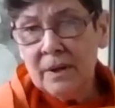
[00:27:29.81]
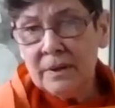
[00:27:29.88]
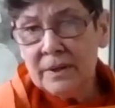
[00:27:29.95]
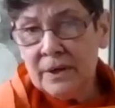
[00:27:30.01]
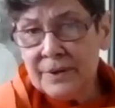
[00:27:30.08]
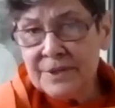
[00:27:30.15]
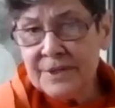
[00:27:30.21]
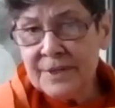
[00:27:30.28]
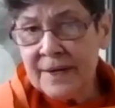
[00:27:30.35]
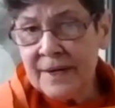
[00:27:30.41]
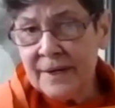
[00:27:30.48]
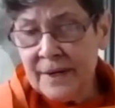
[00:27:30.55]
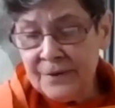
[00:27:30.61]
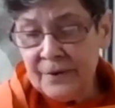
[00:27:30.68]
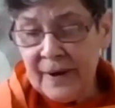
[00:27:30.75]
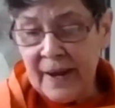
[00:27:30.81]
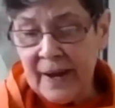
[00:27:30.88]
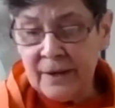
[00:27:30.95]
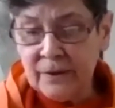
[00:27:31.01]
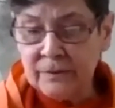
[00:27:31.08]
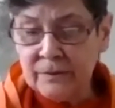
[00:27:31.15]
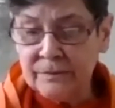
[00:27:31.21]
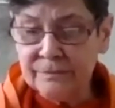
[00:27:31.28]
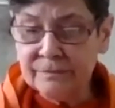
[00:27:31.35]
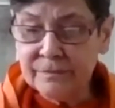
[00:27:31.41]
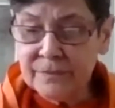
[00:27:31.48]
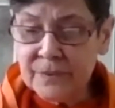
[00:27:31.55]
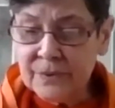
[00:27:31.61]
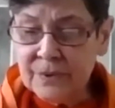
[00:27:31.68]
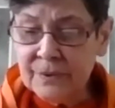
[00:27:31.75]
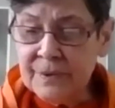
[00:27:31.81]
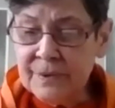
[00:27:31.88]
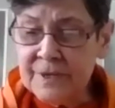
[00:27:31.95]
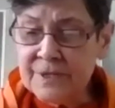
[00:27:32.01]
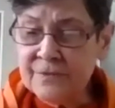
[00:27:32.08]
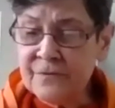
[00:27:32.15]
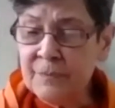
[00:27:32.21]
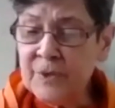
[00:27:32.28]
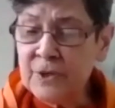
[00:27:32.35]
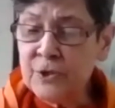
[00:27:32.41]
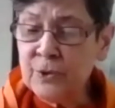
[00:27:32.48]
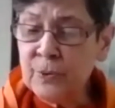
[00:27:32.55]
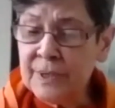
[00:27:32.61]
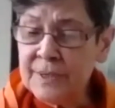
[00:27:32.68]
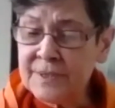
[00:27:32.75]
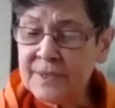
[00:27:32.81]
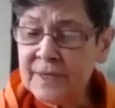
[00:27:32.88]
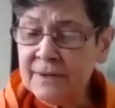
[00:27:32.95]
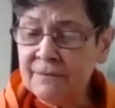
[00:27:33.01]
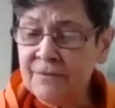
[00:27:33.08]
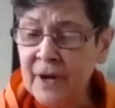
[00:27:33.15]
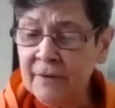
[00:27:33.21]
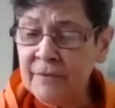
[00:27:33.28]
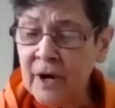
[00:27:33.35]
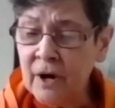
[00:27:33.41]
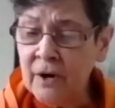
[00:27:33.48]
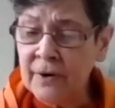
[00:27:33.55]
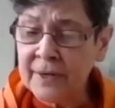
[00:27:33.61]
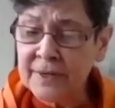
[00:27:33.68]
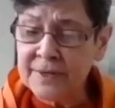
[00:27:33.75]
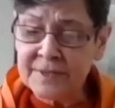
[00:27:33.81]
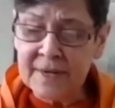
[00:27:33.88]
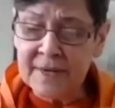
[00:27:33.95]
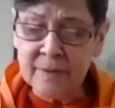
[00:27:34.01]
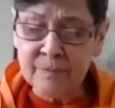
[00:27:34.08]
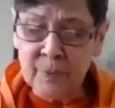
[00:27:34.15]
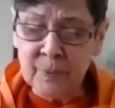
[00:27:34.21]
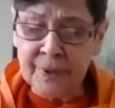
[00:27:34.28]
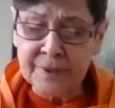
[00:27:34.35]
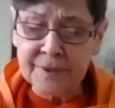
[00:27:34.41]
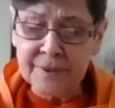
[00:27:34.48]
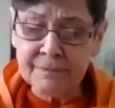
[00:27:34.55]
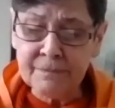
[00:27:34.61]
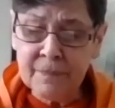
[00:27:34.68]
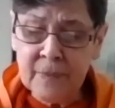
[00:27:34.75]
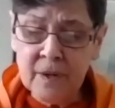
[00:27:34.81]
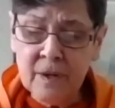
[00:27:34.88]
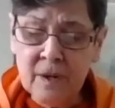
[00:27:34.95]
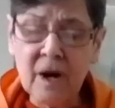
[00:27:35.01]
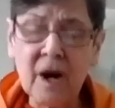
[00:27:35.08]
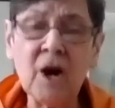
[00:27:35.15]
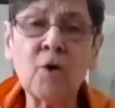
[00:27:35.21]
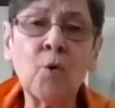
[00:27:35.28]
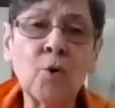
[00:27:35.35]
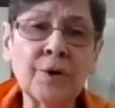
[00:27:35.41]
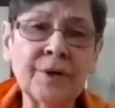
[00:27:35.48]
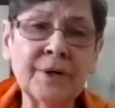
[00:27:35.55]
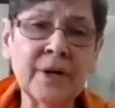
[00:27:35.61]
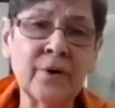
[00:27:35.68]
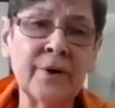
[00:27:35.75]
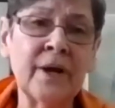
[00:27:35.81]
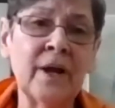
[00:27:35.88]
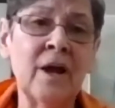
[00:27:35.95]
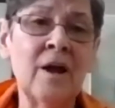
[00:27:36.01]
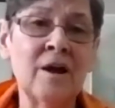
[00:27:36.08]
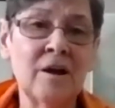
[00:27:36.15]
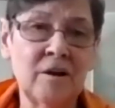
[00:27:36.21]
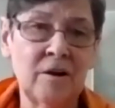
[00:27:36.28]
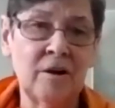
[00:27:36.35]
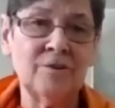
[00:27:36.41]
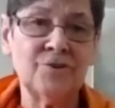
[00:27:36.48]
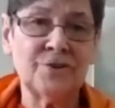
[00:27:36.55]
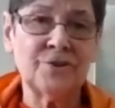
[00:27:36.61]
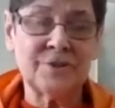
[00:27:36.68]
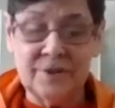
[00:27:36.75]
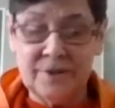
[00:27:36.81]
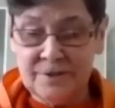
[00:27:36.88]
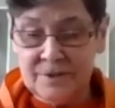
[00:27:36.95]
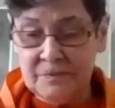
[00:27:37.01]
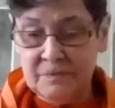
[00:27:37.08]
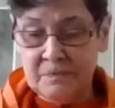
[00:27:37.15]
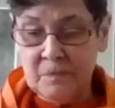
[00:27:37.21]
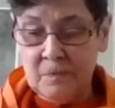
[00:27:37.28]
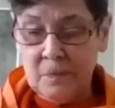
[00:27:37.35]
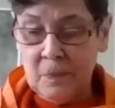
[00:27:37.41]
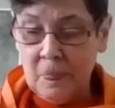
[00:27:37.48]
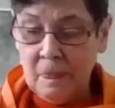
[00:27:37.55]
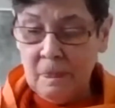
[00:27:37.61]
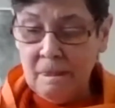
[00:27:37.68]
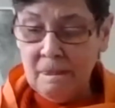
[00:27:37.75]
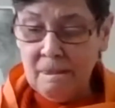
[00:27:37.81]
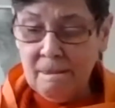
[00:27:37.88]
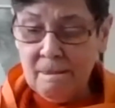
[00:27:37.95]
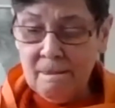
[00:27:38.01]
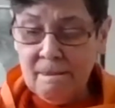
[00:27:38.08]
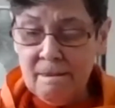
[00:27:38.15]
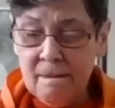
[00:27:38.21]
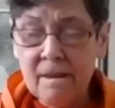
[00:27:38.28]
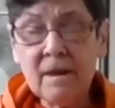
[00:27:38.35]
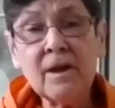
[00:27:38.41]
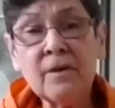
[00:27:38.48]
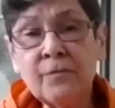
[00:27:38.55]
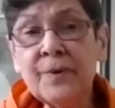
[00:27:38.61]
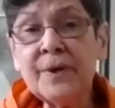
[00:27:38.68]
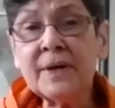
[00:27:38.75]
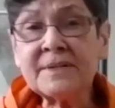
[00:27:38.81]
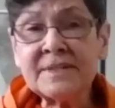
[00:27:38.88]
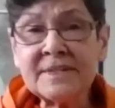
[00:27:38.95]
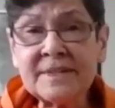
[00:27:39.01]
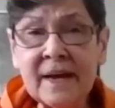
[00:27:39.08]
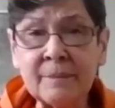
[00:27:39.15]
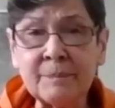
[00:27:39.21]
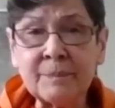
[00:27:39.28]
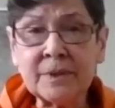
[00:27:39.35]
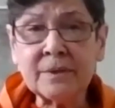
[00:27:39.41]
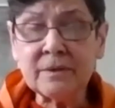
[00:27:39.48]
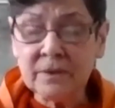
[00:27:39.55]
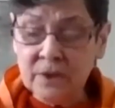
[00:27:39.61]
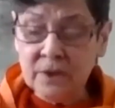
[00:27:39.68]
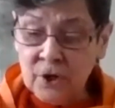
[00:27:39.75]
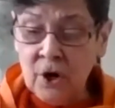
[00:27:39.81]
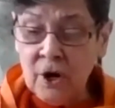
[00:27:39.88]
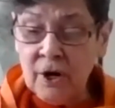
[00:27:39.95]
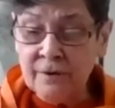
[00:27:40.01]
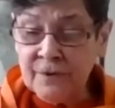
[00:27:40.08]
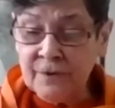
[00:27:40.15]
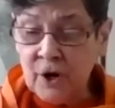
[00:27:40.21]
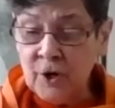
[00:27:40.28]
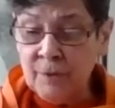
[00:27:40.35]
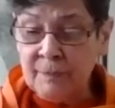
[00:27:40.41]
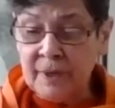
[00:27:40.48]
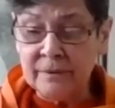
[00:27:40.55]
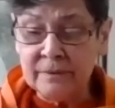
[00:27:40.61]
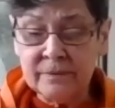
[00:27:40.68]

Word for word: There is yet another angle to this from the dualistic Vyavaharika standpoint, our ordinary consciousness. If we accept the law of karma,